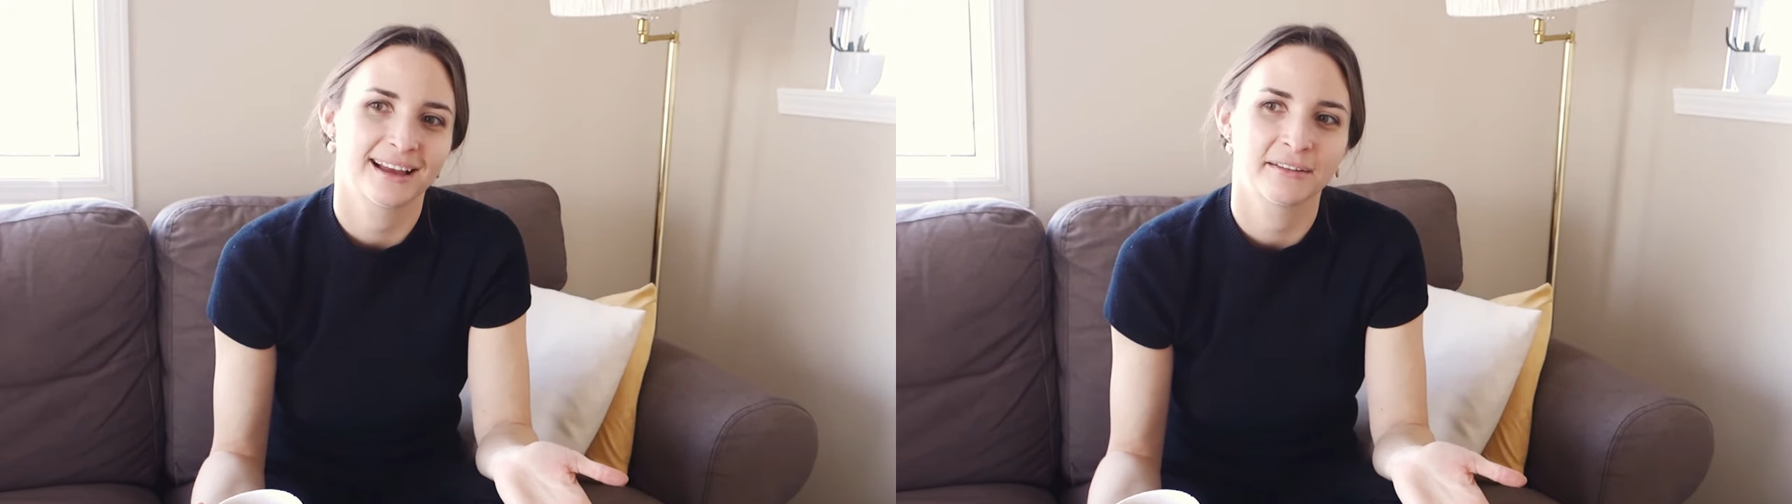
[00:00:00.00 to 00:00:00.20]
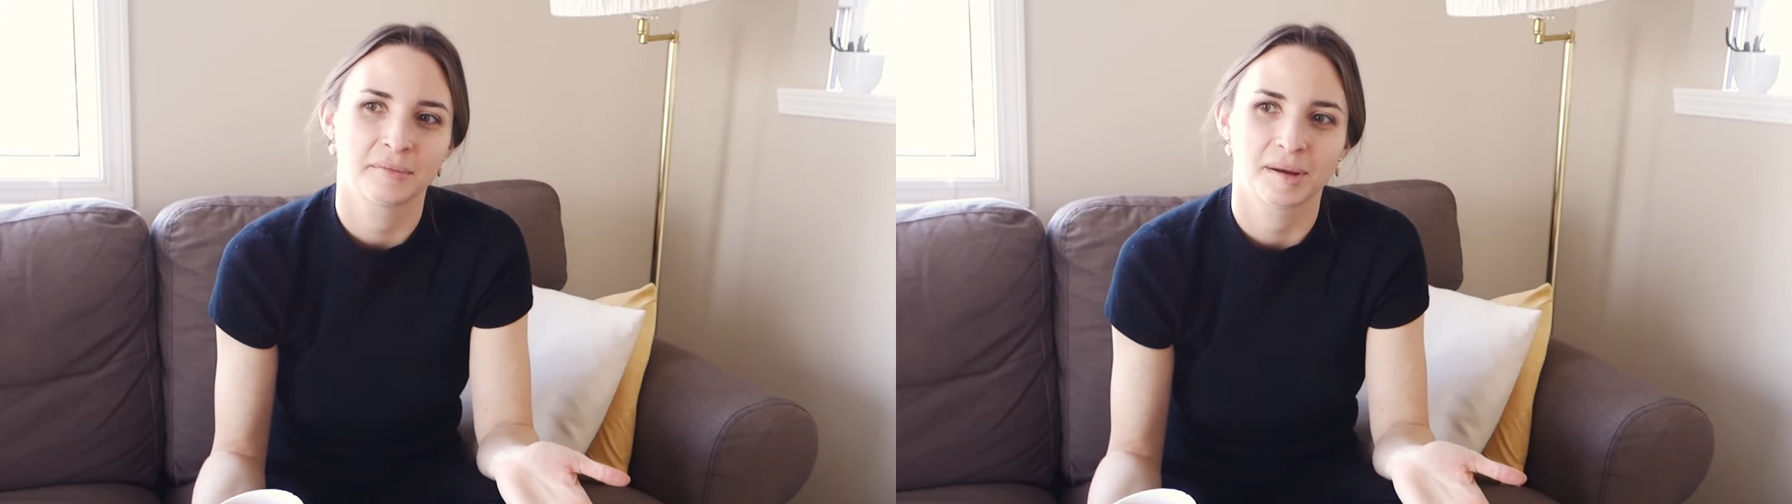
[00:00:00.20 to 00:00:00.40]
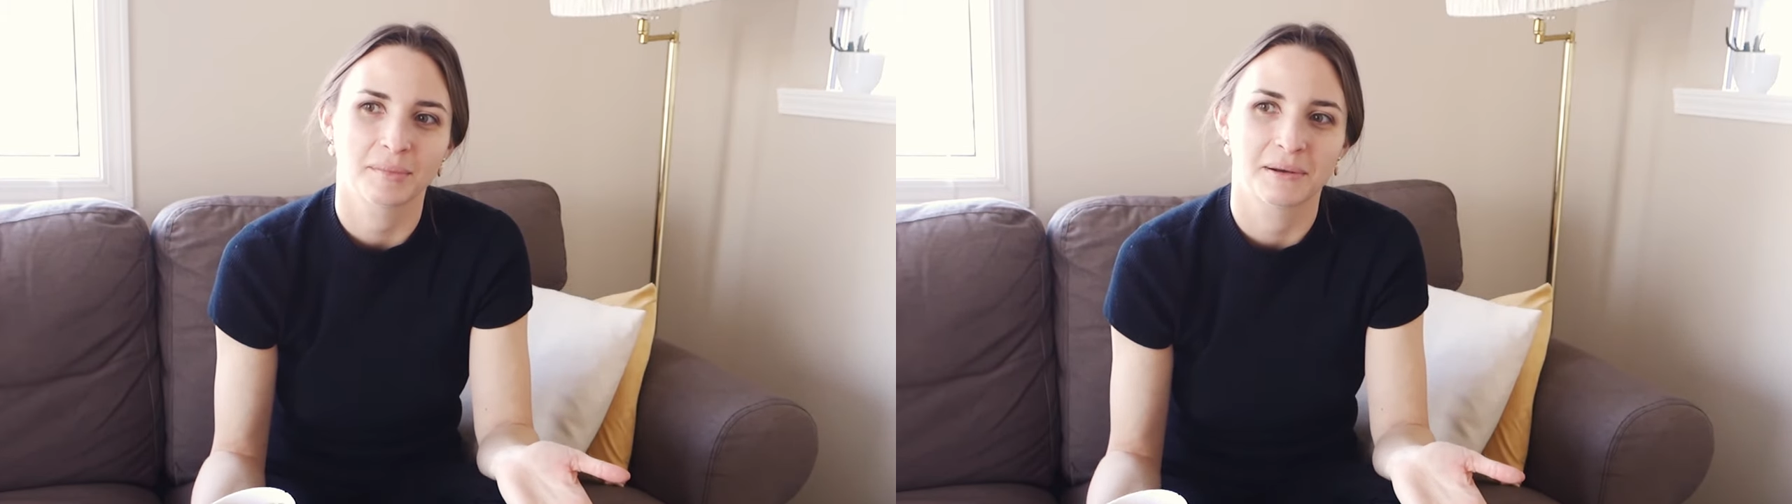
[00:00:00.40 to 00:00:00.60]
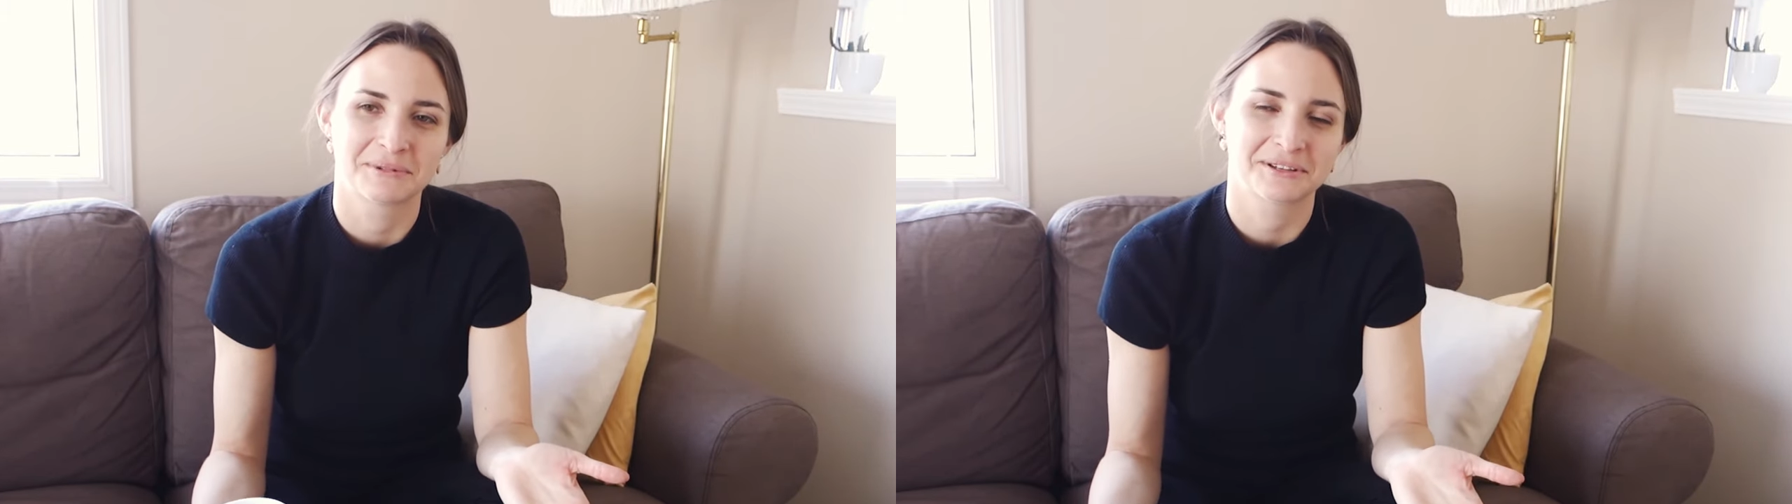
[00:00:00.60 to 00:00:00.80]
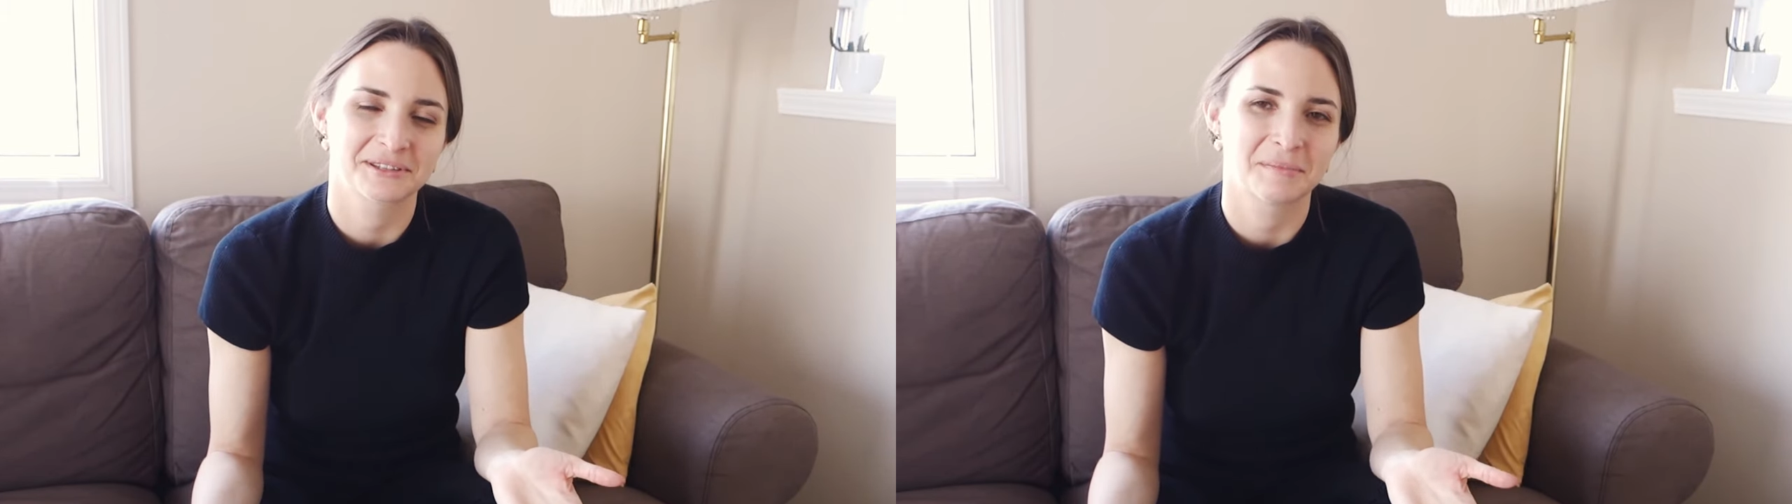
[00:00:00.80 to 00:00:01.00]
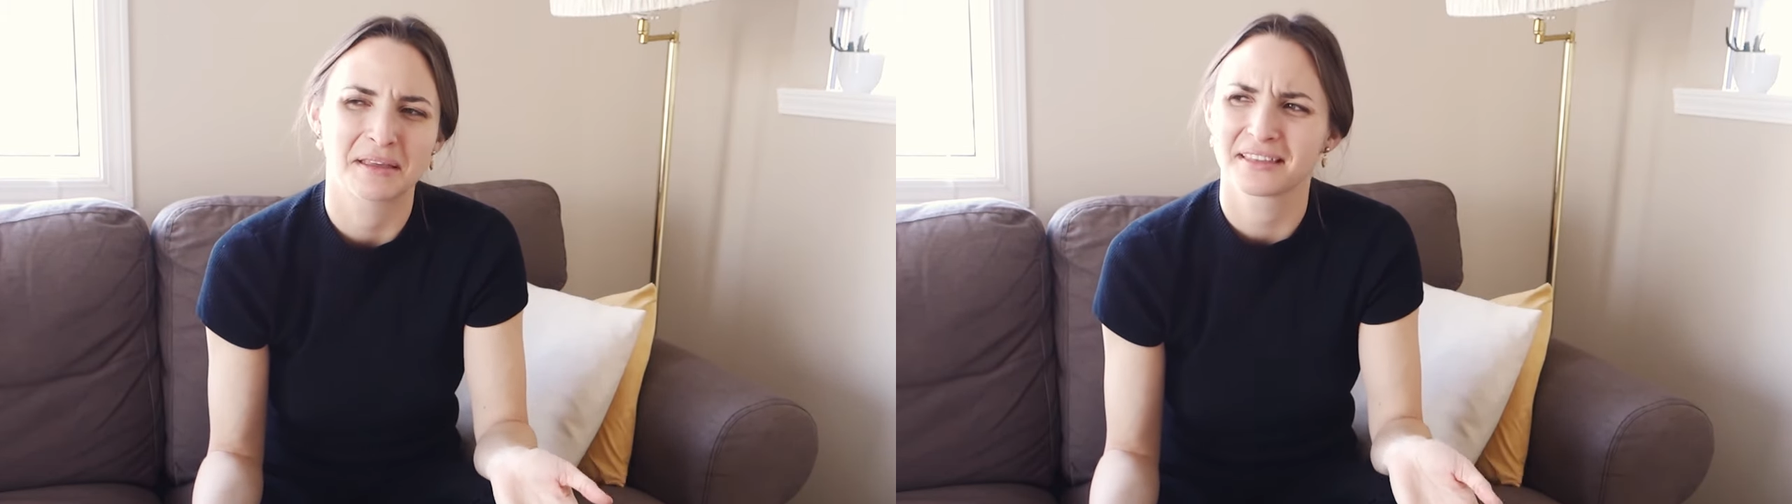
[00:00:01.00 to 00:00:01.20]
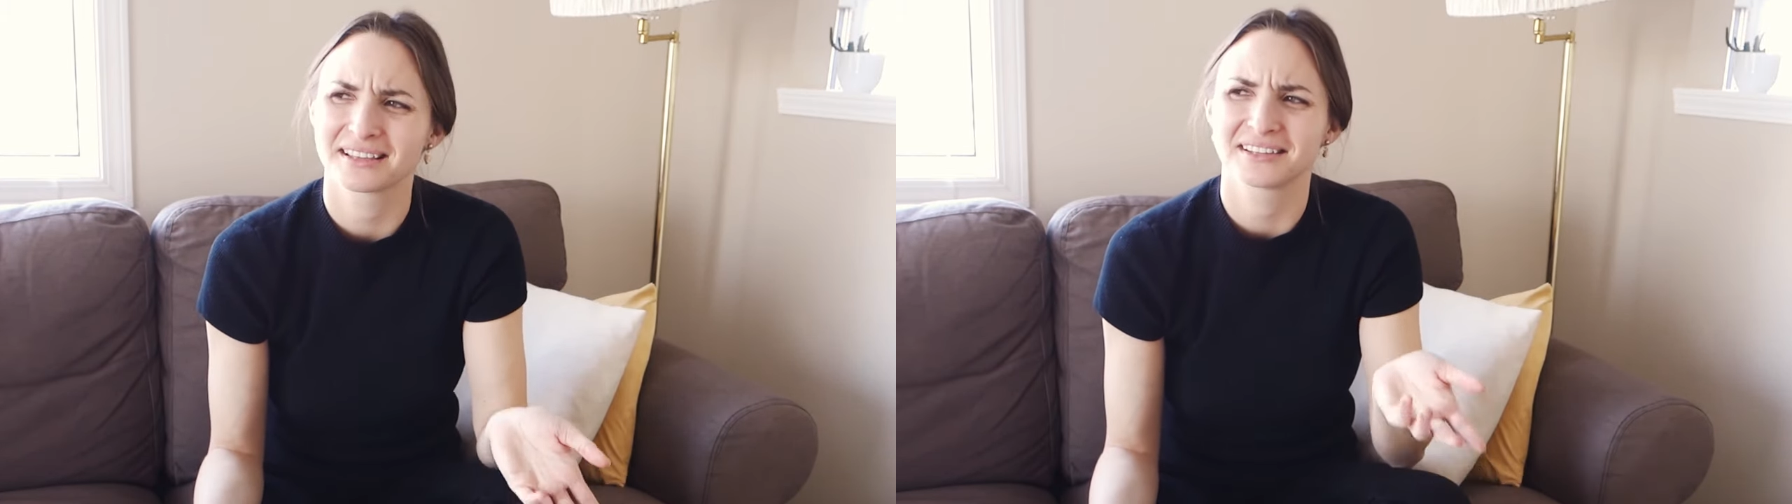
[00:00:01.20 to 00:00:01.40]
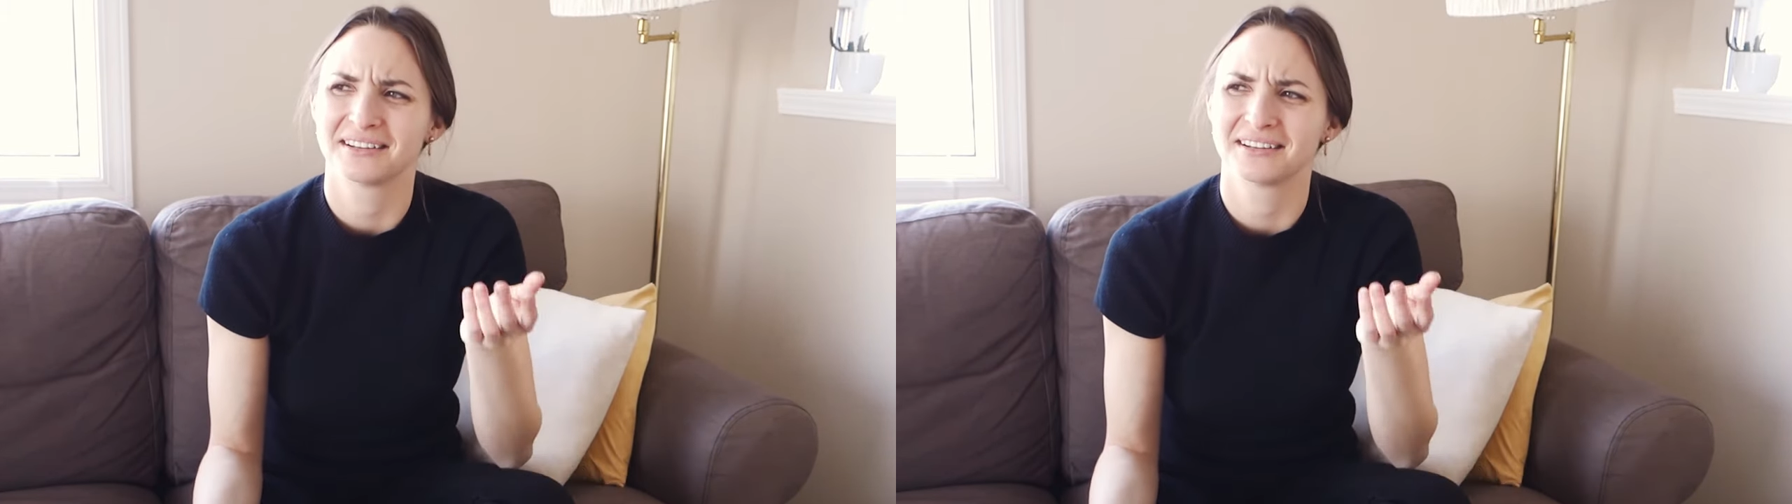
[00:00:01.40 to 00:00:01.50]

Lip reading: I haven't bought Pop-Tarts in a month, that's